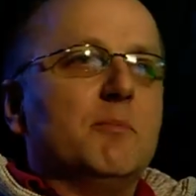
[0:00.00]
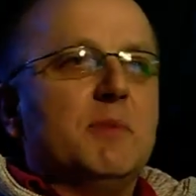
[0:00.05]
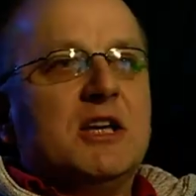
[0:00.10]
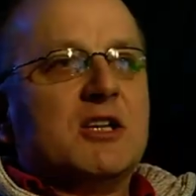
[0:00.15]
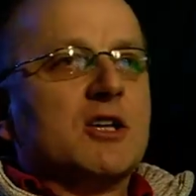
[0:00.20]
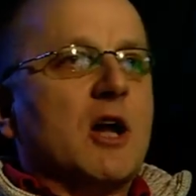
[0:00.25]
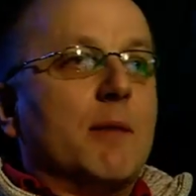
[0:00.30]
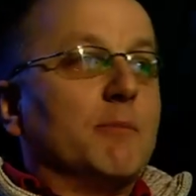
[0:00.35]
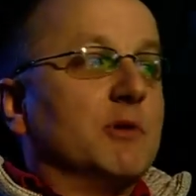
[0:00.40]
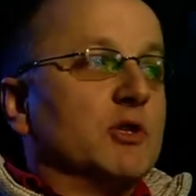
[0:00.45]

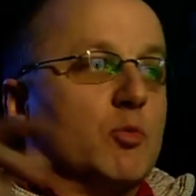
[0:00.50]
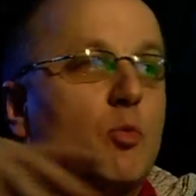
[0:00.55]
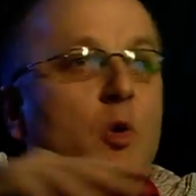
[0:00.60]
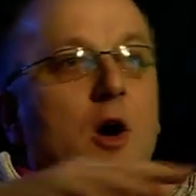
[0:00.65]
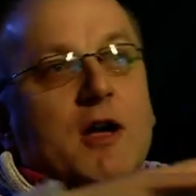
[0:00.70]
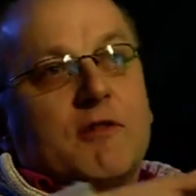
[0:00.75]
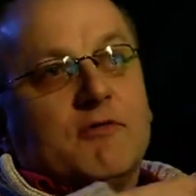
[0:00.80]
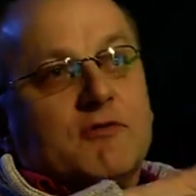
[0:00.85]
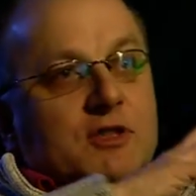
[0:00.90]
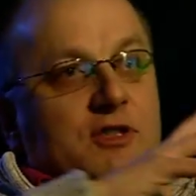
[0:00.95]
meantime, his
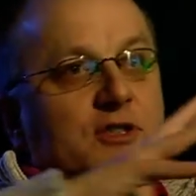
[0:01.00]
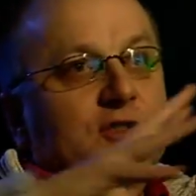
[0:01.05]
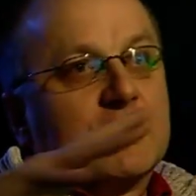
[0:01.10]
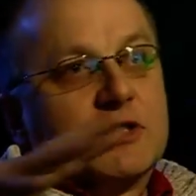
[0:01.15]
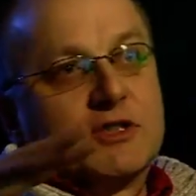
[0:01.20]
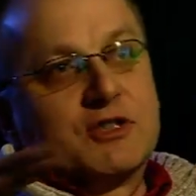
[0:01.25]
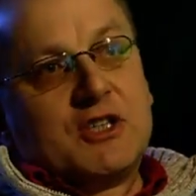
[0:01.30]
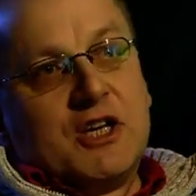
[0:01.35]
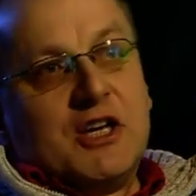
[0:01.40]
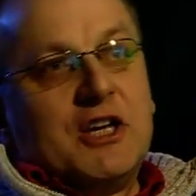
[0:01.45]
wife
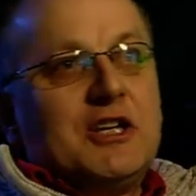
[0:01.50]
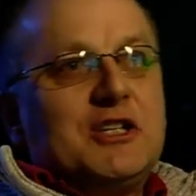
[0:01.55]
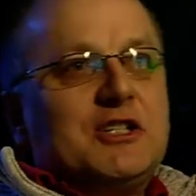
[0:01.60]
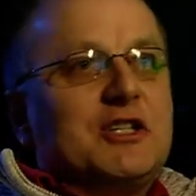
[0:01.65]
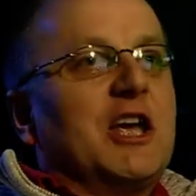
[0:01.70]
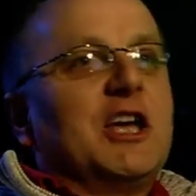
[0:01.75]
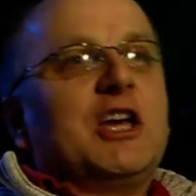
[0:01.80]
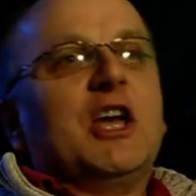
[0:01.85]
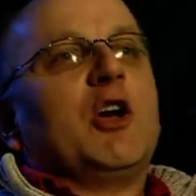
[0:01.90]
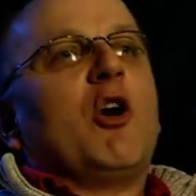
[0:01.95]
is
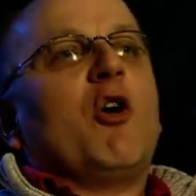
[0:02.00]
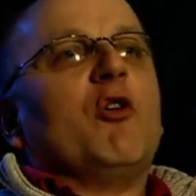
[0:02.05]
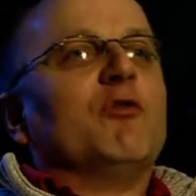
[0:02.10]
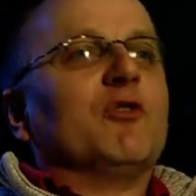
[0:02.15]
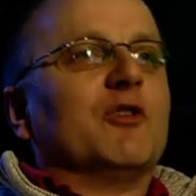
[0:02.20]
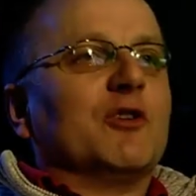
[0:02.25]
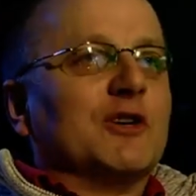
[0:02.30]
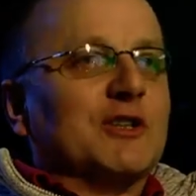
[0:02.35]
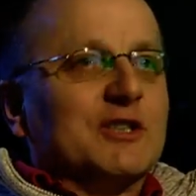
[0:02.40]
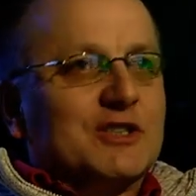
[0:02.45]
taking
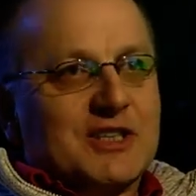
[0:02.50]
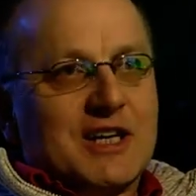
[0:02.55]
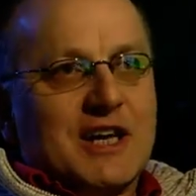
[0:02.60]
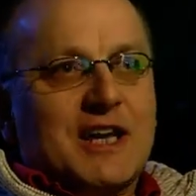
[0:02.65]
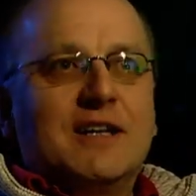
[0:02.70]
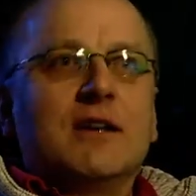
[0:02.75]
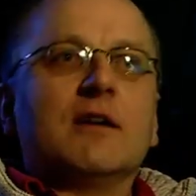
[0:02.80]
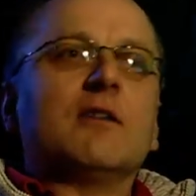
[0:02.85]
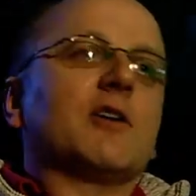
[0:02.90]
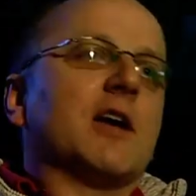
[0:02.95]
over and
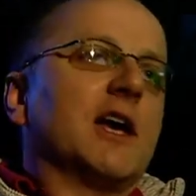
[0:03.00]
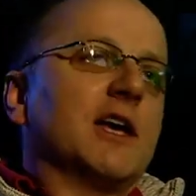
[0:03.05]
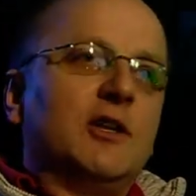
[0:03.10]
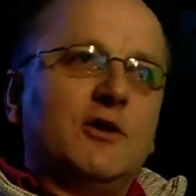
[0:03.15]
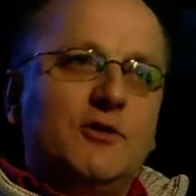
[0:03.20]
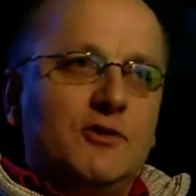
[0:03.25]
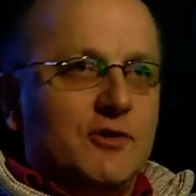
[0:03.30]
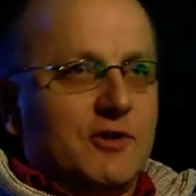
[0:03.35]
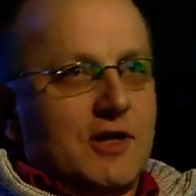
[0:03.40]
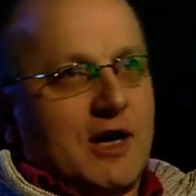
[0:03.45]
saying, "Okay,
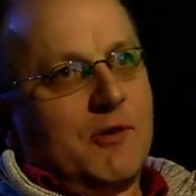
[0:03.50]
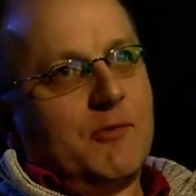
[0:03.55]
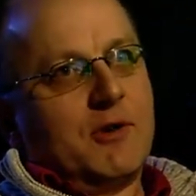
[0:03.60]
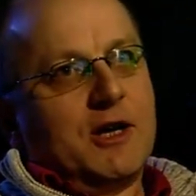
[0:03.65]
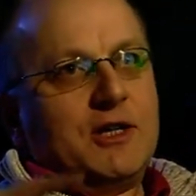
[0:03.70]
you do that way,